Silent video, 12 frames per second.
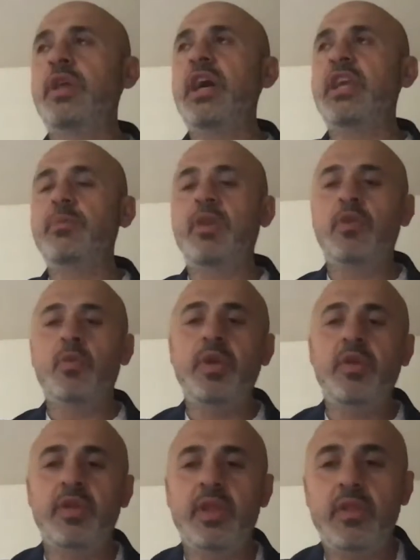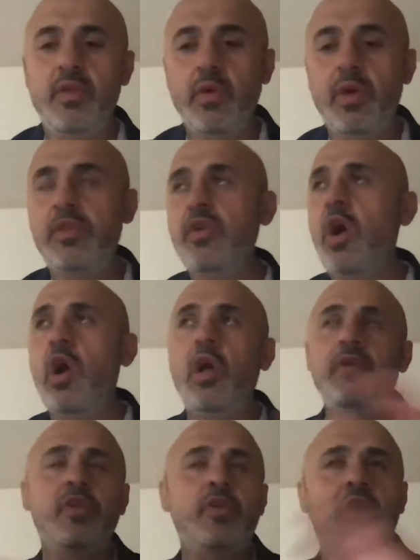document is recent. So it's
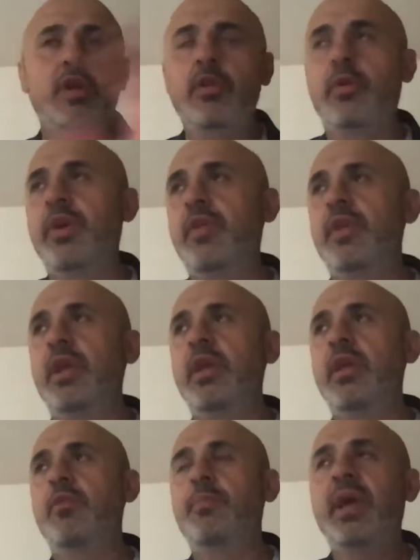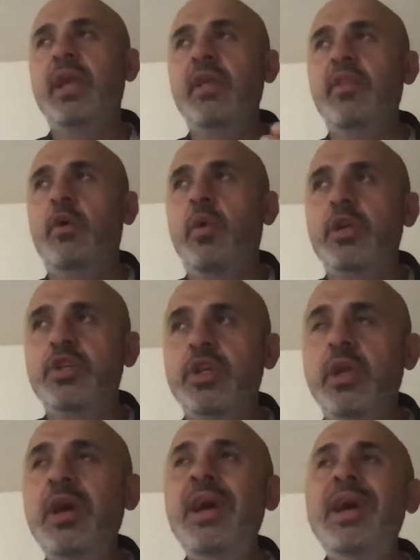all circular reasoning. It's begging the
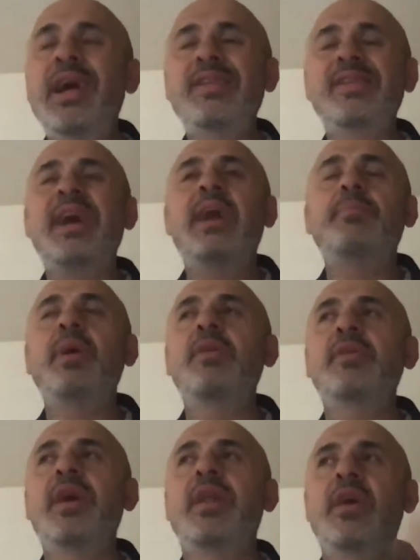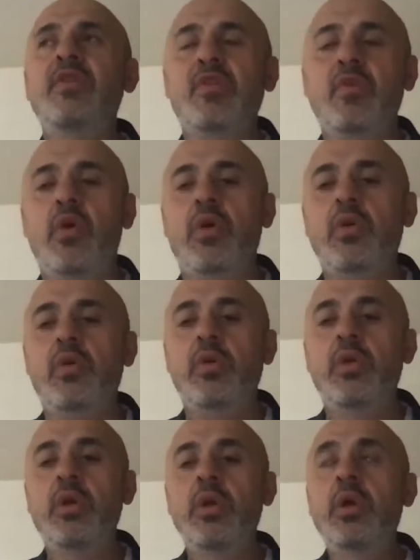question. It's not based on
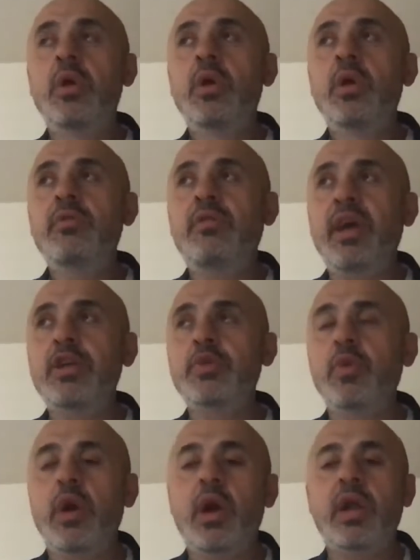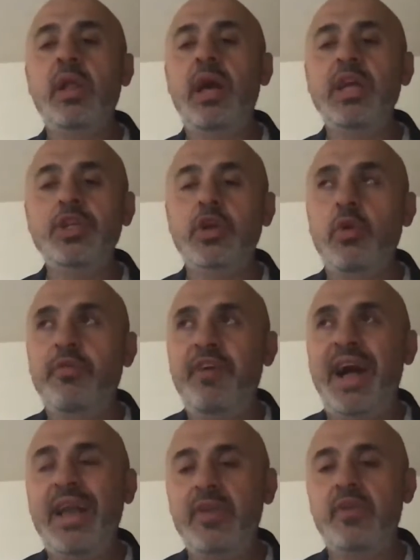historical, textual, archaeological
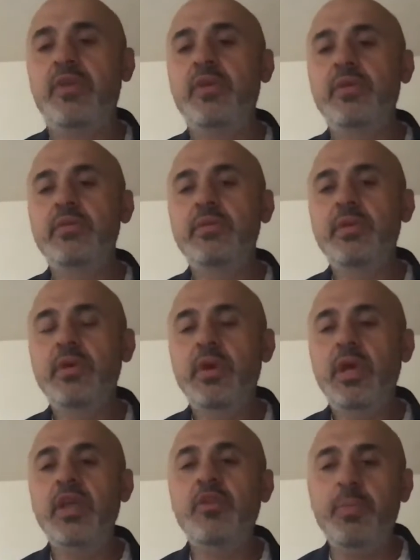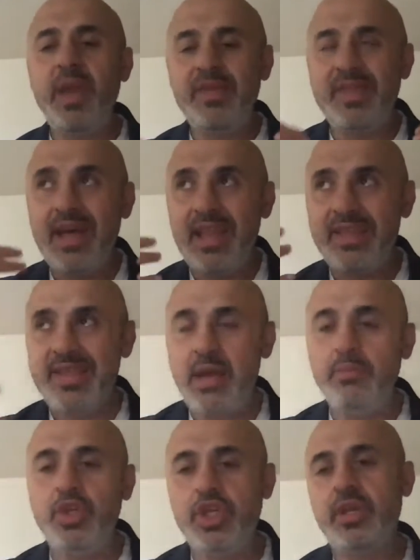facts. It's based on
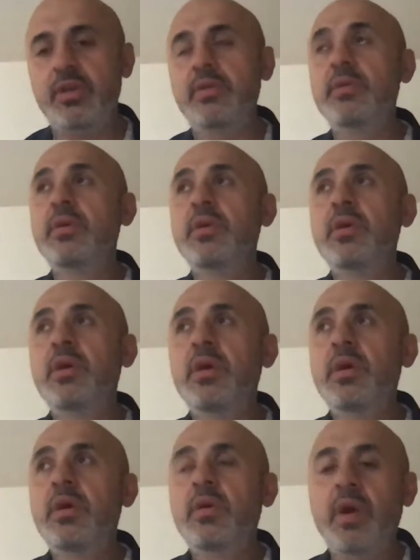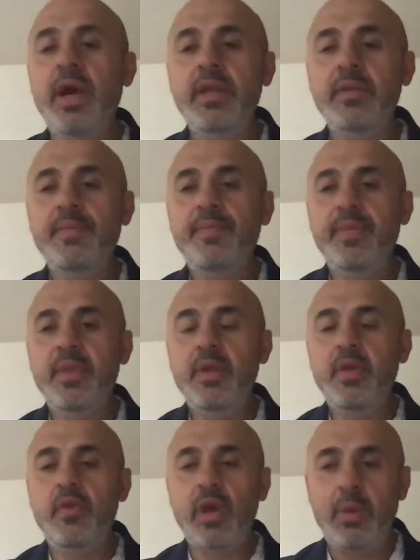assumption, right?
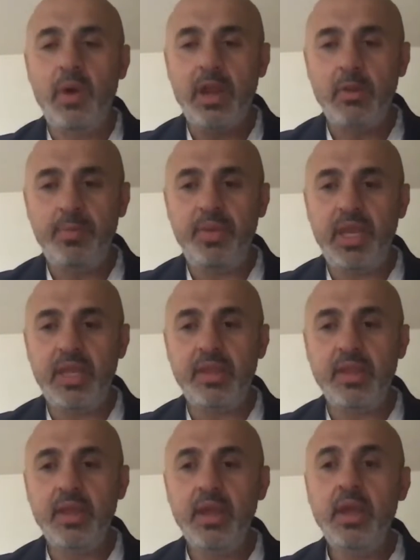So I want to repeat.